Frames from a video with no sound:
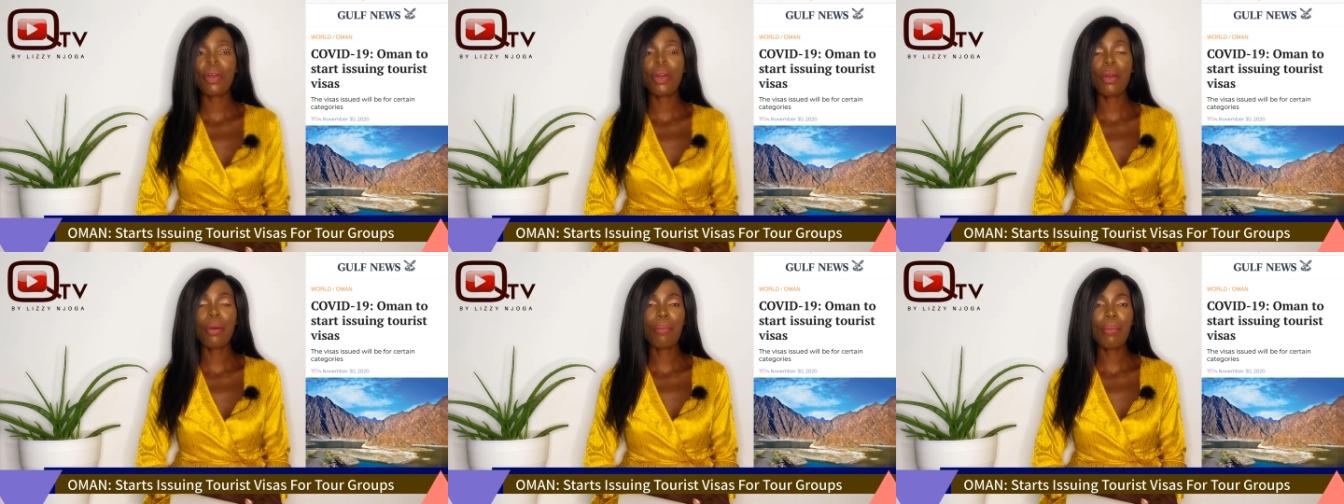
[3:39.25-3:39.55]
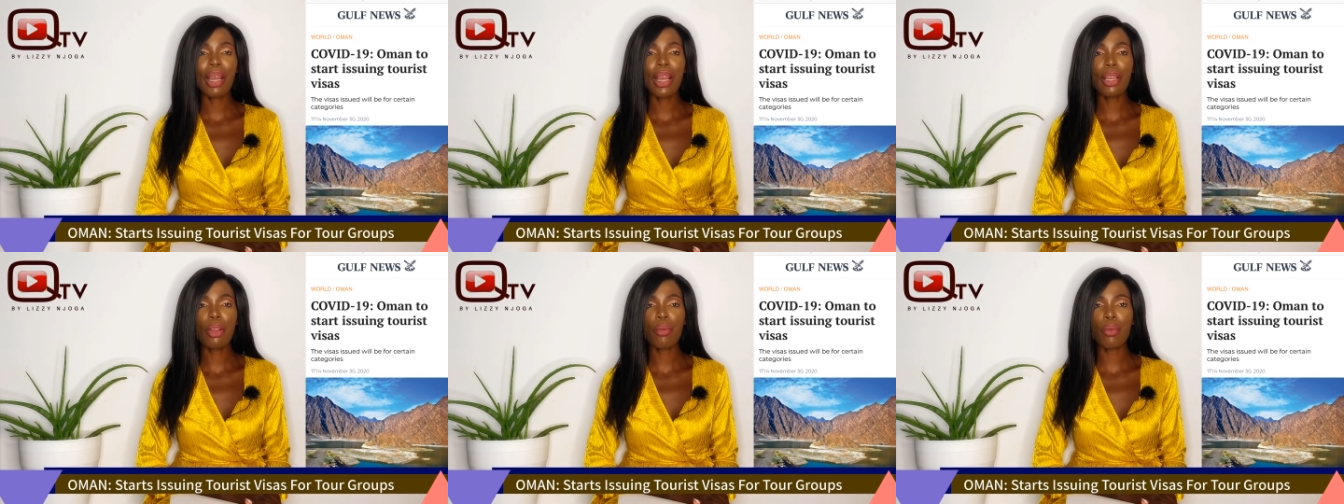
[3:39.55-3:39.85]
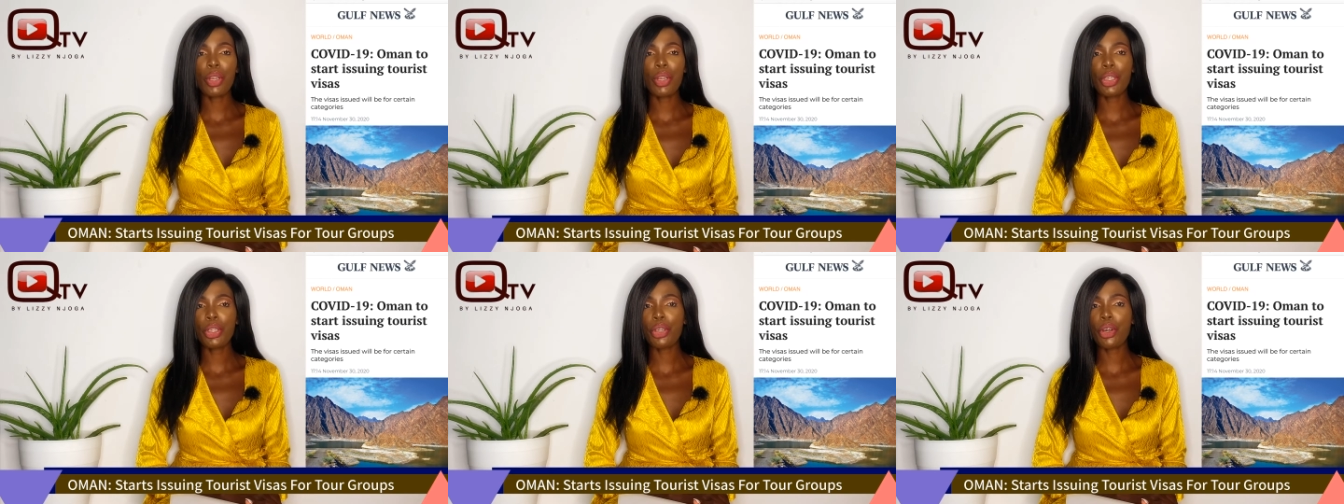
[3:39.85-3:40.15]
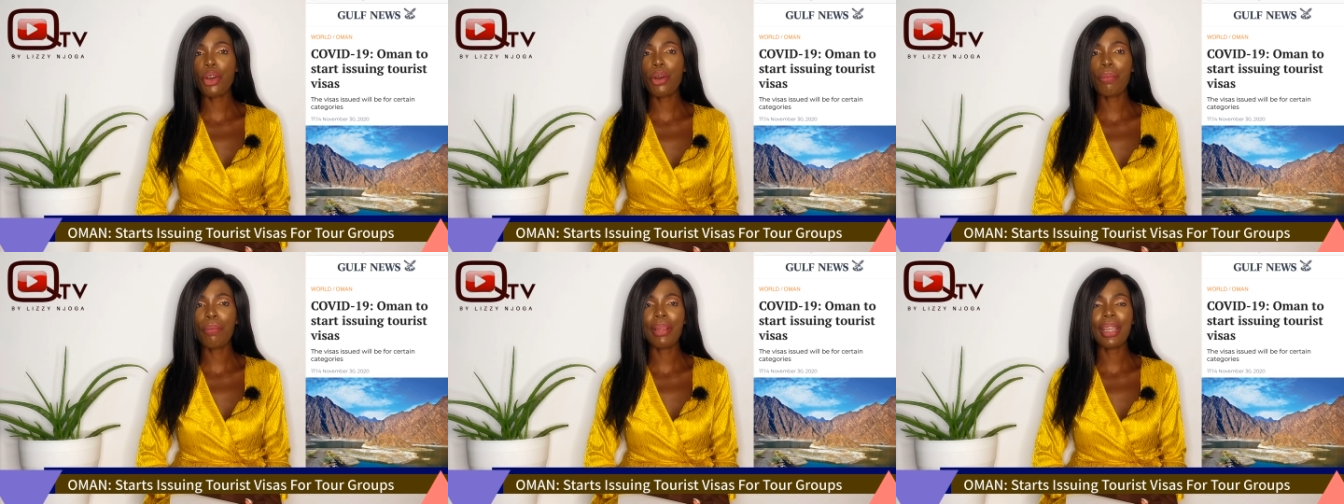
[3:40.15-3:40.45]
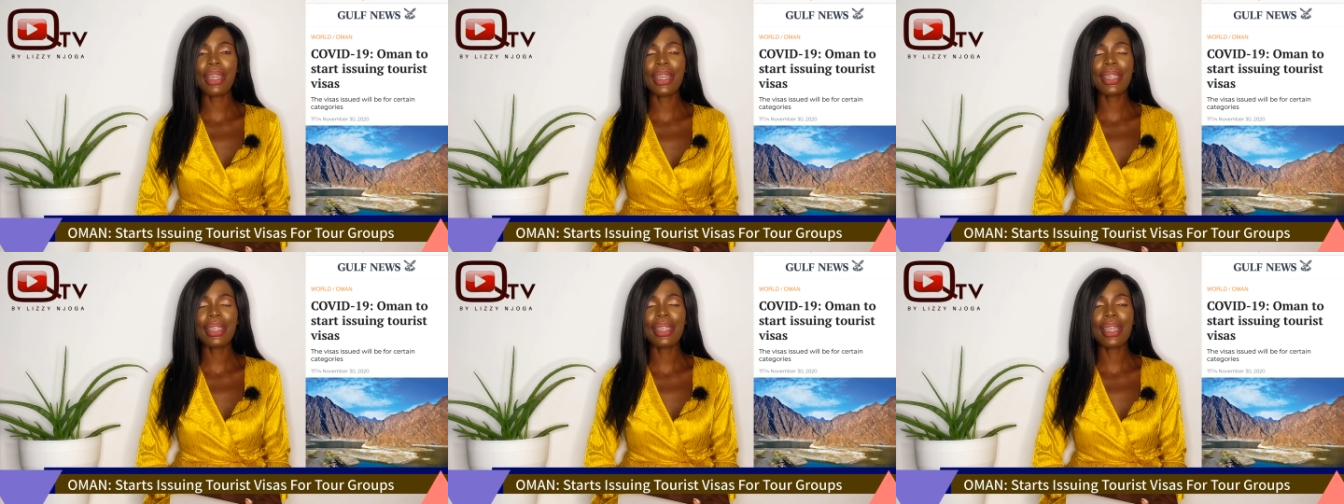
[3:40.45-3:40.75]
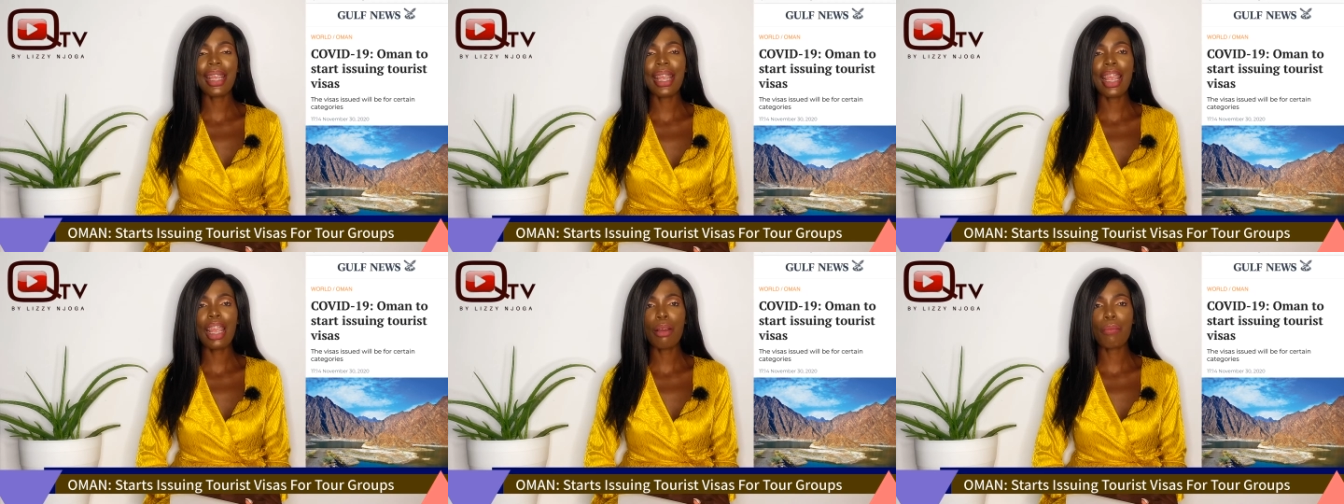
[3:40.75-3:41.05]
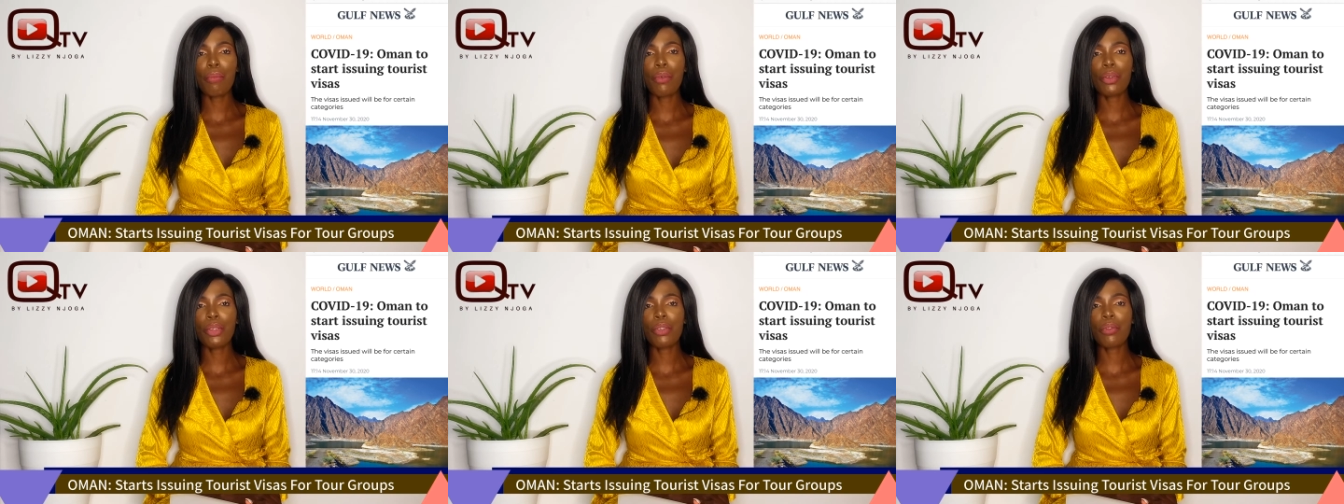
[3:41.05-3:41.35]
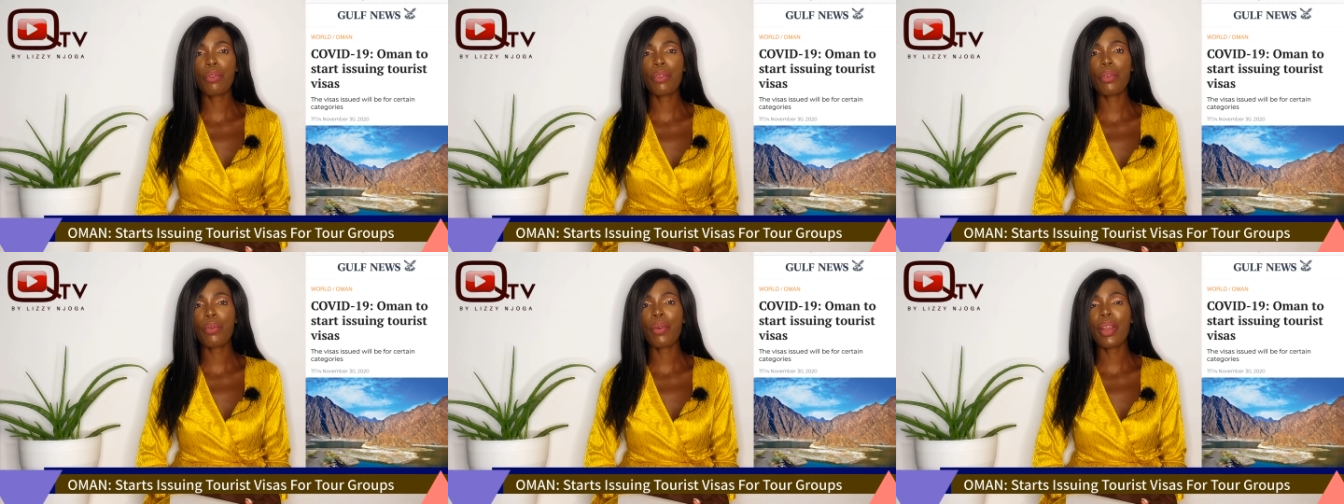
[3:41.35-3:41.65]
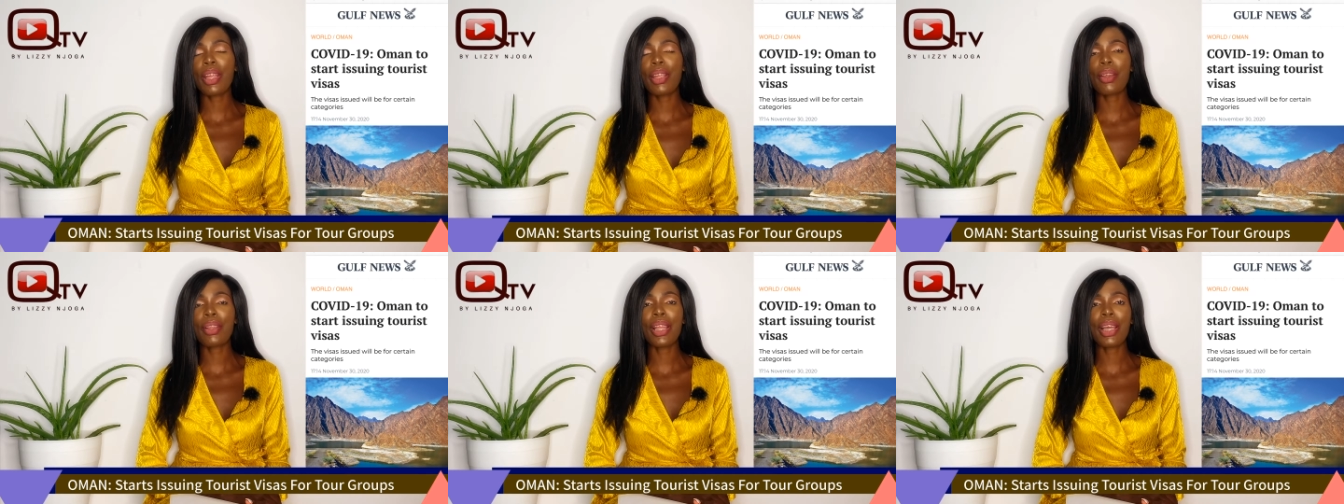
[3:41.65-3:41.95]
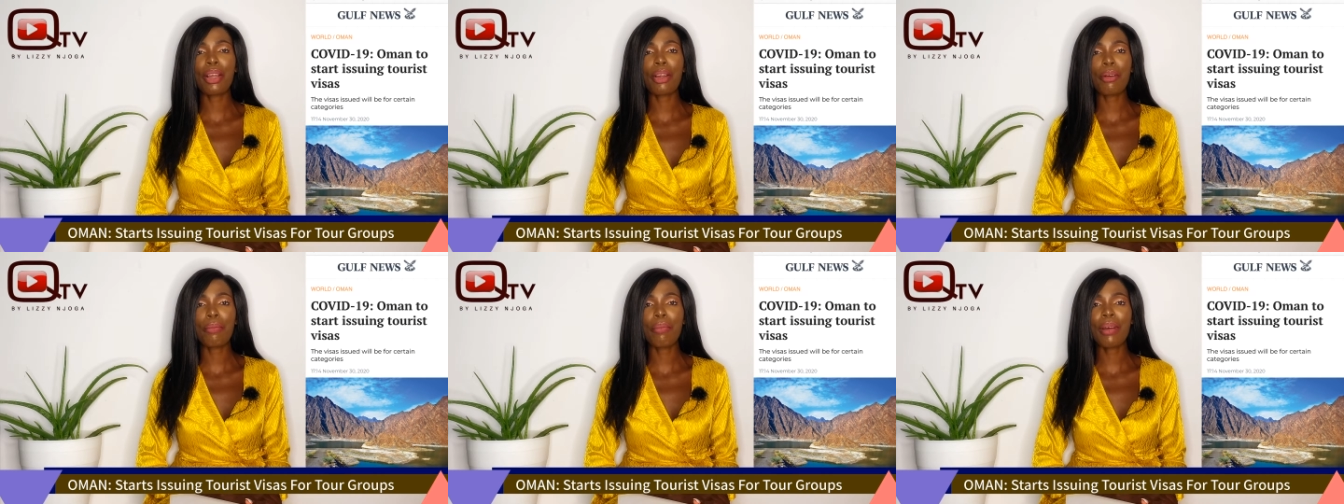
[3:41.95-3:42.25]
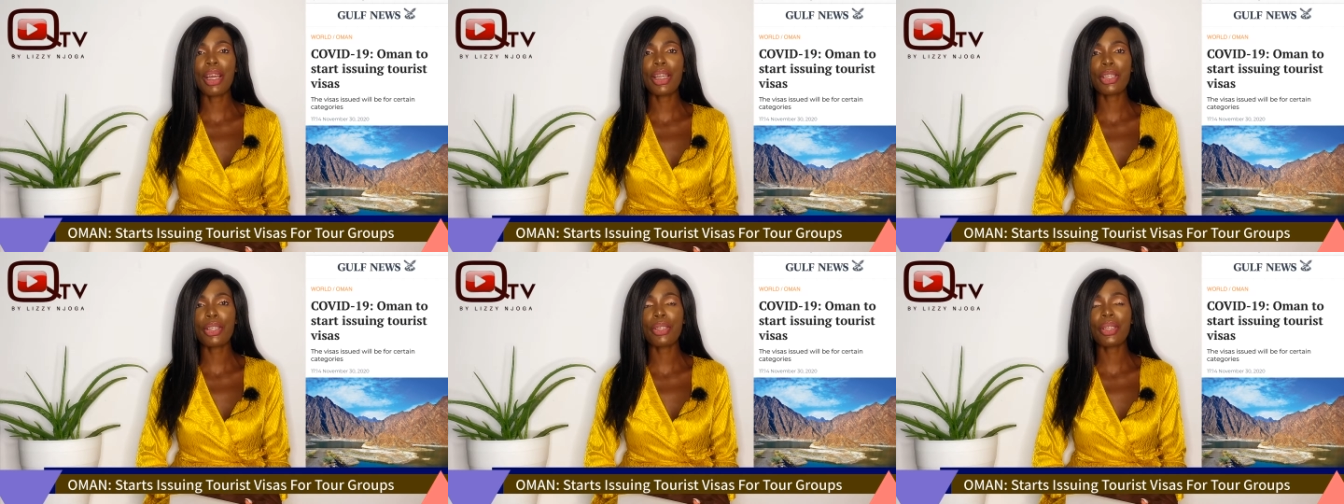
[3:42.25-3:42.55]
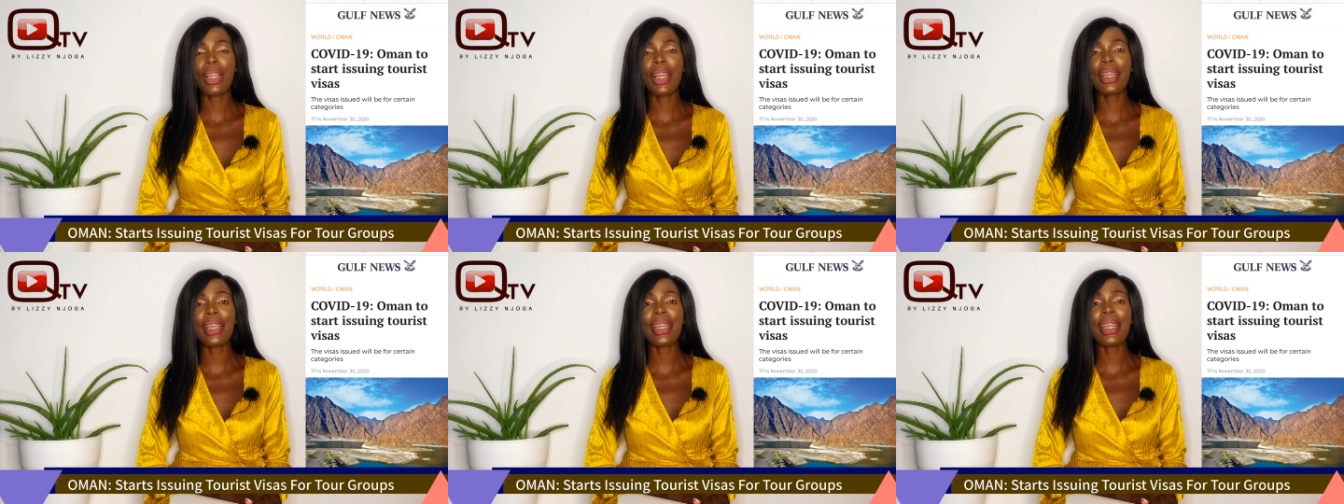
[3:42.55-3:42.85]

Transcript: Oman, which opened its airports for regular commercial and